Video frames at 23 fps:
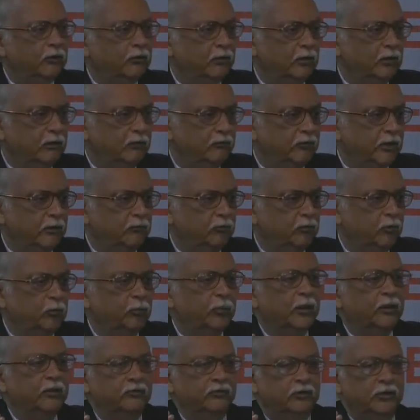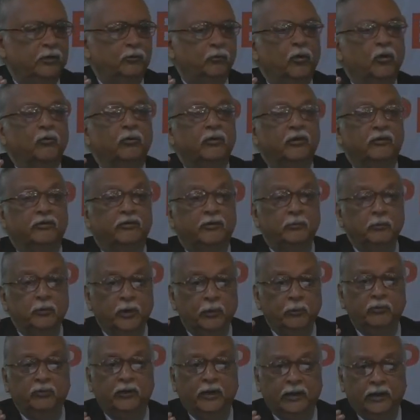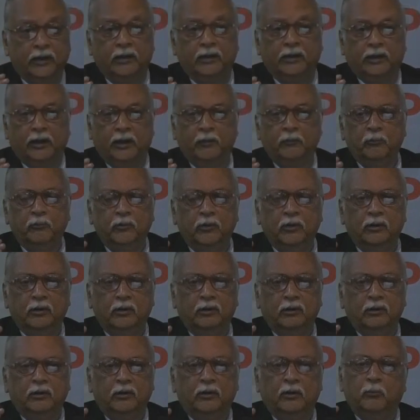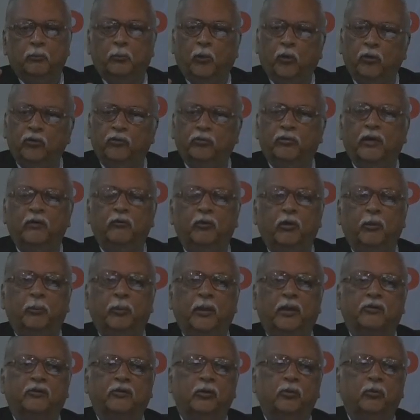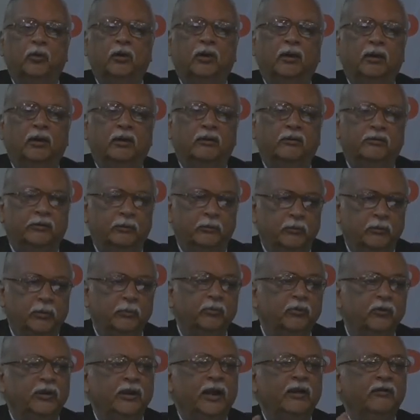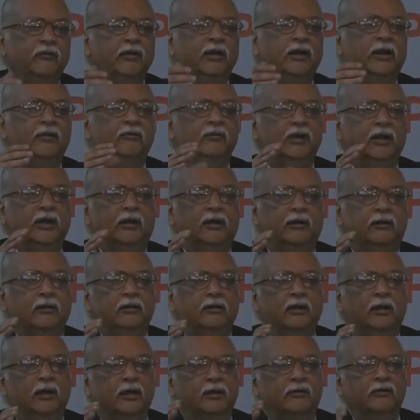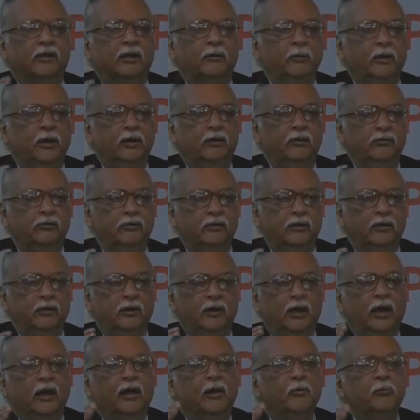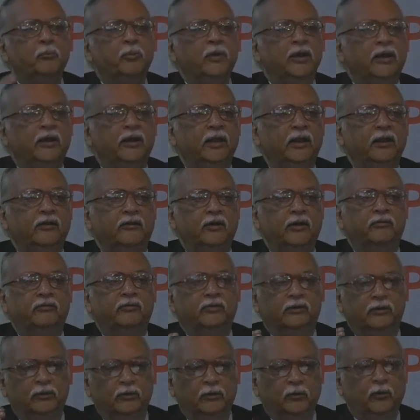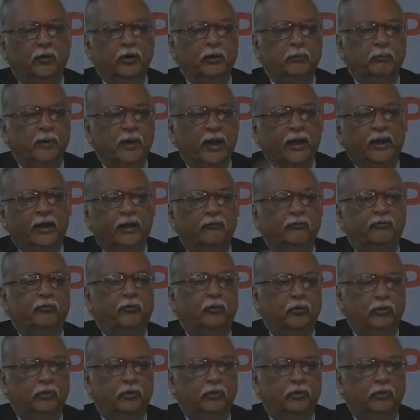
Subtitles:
vaginoplasty, what were the symptoms at that time, post-vaginoplasty, what are the symptoms. So that will give the examiners a complete instead of going back and forth